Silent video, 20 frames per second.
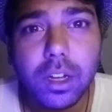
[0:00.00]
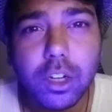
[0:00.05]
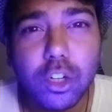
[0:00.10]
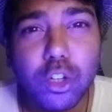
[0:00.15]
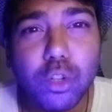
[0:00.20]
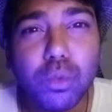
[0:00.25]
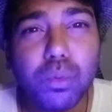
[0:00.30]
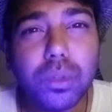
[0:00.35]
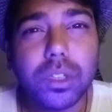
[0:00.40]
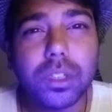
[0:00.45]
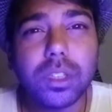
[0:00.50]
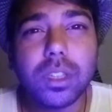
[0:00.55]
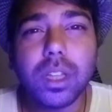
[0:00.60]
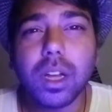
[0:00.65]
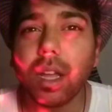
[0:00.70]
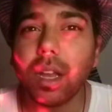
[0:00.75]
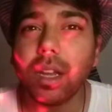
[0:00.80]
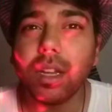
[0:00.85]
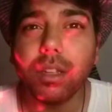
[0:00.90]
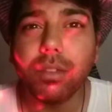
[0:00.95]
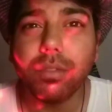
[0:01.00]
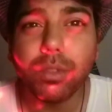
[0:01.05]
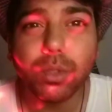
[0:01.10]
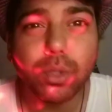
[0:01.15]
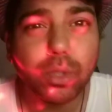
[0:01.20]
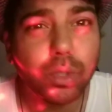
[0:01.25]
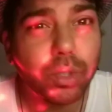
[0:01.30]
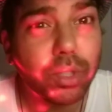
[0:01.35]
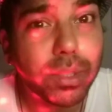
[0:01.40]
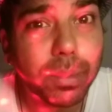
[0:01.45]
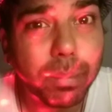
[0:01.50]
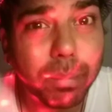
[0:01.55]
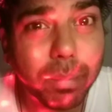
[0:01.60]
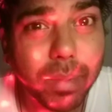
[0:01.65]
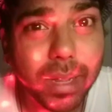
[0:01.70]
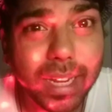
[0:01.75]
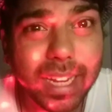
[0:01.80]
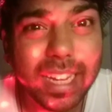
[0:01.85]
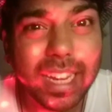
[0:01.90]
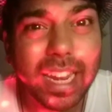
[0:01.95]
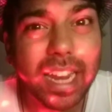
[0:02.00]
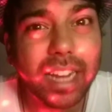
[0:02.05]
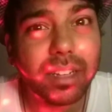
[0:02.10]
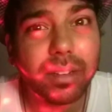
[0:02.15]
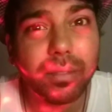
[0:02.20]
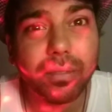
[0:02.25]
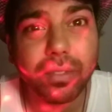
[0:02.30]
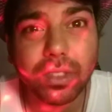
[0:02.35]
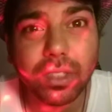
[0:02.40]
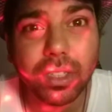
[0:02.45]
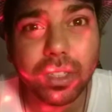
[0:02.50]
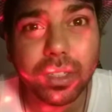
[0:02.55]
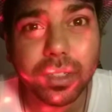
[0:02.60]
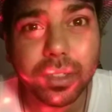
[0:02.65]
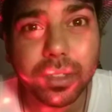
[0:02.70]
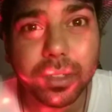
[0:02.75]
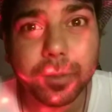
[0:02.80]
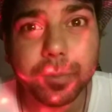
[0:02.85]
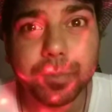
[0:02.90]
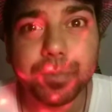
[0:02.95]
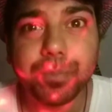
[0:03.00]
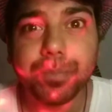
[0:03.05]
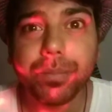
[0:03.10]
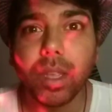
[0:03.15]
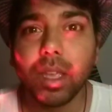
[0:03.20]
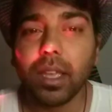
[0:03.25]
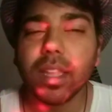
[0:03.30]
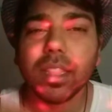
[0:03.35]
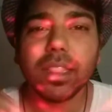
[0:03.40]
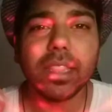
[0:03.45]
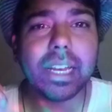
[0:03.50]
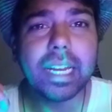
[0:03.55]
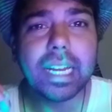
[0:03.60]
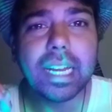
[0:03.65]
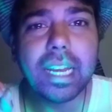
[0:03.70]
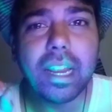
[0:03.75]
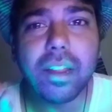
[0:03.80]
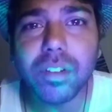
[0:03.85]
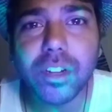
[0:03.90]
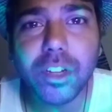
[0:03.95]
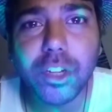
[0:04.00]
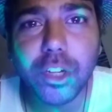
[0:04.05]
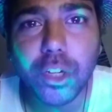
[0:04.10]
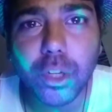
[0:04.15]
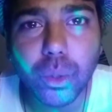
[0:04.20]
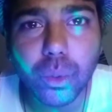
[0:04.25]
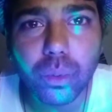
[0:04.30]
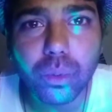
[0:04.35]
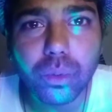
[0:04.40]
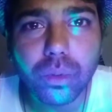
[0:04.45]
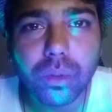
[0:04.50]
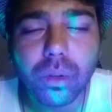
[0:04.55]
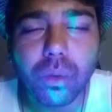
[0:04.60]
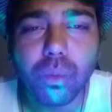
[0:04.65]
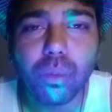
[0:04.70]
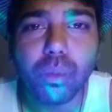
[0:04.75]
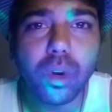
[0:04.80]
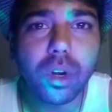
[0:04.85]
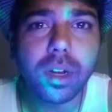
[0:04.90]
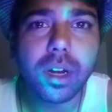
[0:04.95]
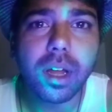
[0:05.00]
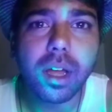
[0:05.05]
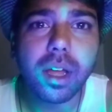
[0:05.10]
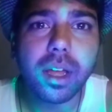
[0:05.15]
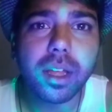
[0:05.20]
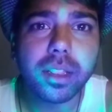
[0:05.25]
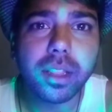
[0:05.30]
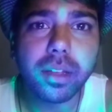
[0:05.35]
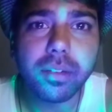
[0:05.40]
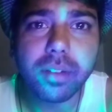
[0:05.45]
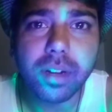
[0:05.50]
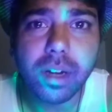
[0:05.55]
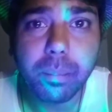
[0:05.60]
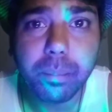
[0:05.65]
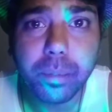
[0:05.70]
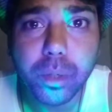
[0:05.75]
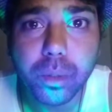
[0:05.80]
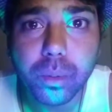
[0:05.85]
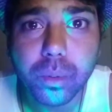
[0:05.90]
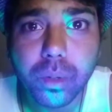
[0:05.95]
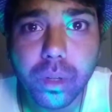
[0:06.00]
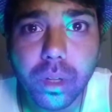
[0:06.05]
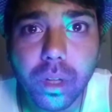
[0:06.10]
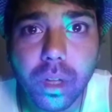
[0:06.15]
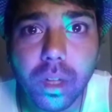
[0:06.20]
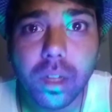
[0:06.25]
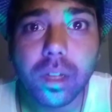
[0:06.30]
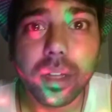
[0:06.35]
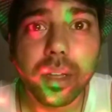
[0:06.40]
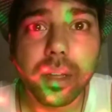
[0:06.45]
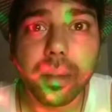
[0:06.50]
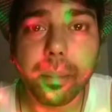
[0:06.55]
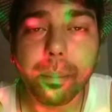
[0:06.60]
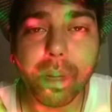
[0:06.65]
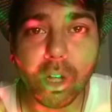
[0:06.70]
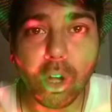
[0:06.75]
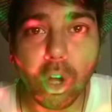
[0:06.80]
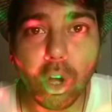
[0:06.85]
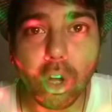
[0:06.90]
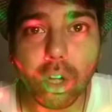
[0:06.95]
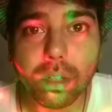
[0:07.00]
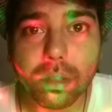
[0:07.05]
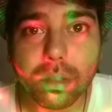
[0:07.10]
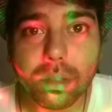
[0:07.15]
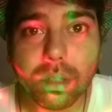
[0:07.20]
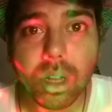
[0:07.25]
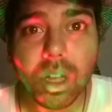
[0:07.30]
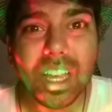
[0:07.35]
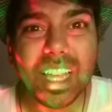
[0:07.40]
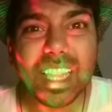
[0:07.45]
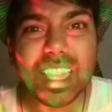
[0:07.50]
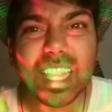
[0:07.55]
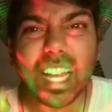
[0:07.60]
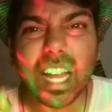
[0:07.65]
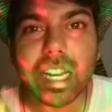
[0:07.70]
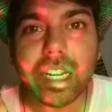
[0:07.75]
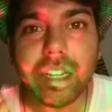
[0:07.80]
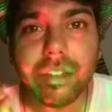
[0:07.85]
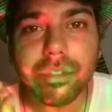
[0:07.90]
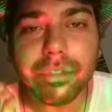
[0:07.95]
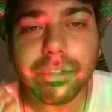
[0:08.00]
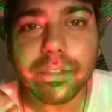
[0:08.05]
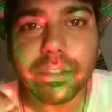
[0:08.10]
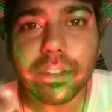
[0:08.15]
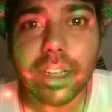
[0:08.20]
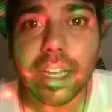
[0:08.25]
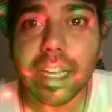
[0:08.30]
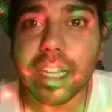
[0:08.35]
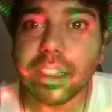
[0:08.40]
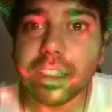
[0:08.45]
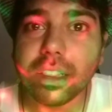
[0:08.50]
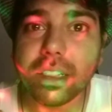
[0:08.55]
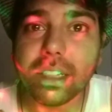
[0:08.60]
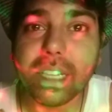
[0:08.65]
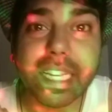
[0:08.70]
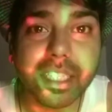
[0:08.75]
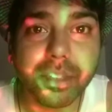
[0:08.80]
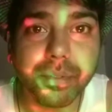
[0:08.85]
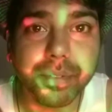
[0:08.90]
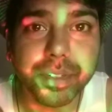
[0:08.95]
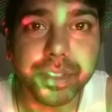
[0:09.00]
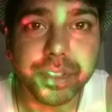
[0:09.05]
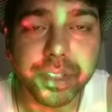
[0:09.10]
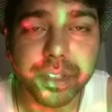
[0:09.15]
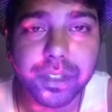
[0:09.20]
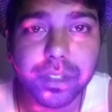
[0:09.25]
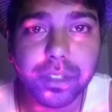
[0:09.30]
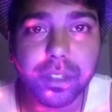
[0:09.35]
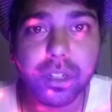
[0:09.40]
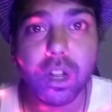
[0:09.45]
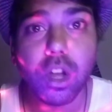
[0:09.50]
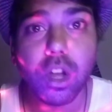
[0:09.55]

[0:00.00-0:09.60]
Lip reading: To which the Caliph used to smile at the Vizier. They never knew what they were up to, because the Caliph and his Vizier,